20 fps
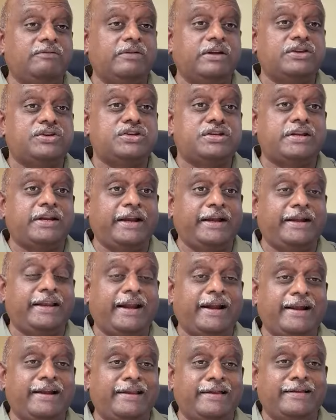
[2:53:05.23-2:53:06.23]
was
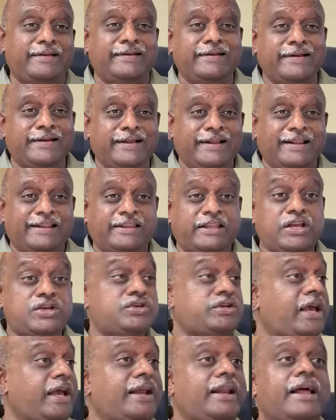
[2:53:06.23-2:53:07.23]
treated, the
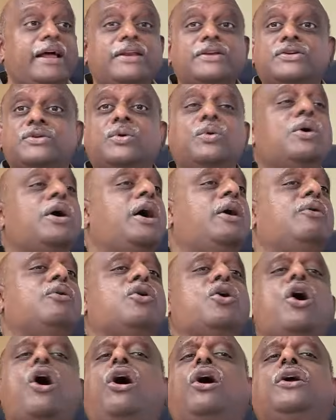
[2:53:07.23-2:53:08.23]
sailors who have
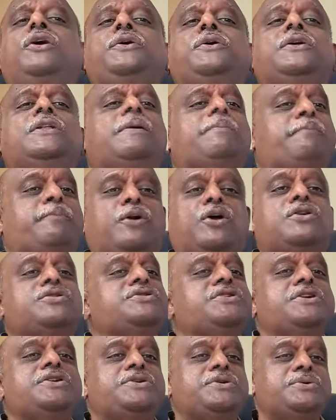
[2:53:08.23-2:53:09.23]
gone to the
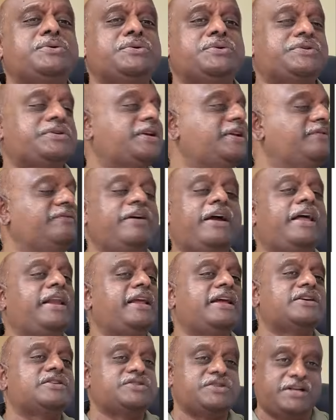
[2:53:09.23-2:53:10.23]
prostitutes in
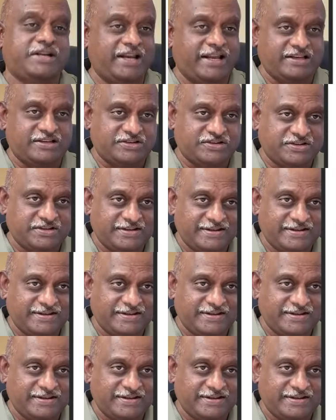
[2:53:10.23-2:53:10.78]
various cities,